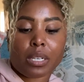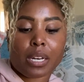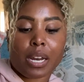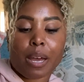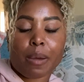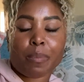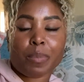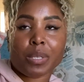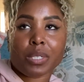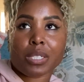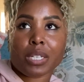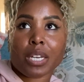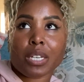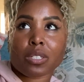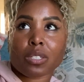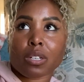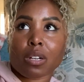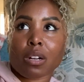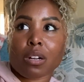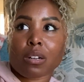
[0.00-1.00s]
And I've been
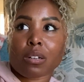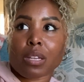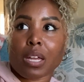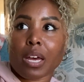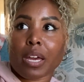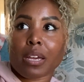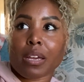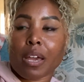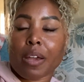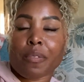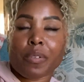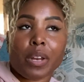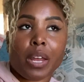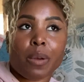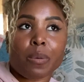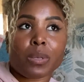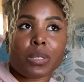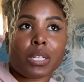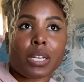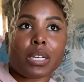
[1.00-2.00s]
texting her like every day
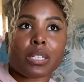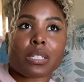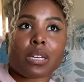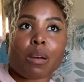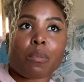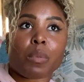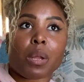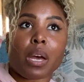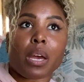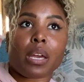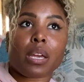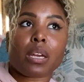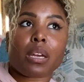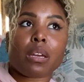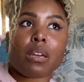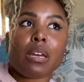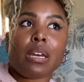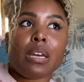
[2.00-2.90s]
we text and I'm like,